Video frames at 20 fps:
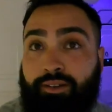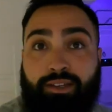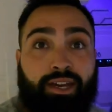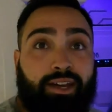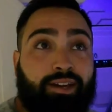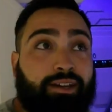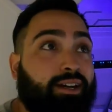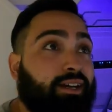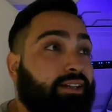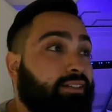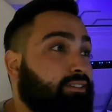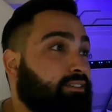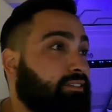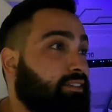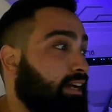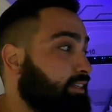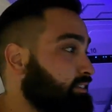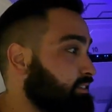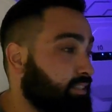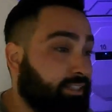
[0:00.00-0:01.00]
yeah, guys,
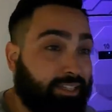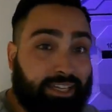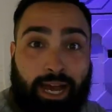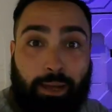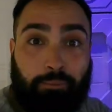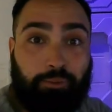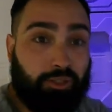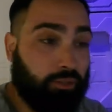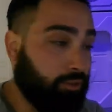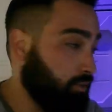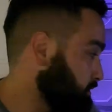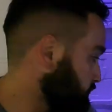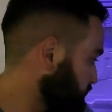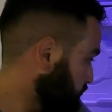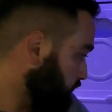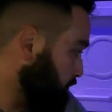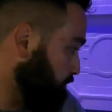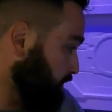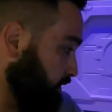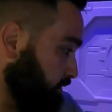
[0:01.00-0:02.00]
that's the capsule.
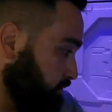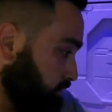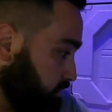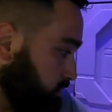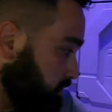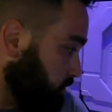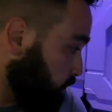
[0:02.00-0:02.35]
I mean,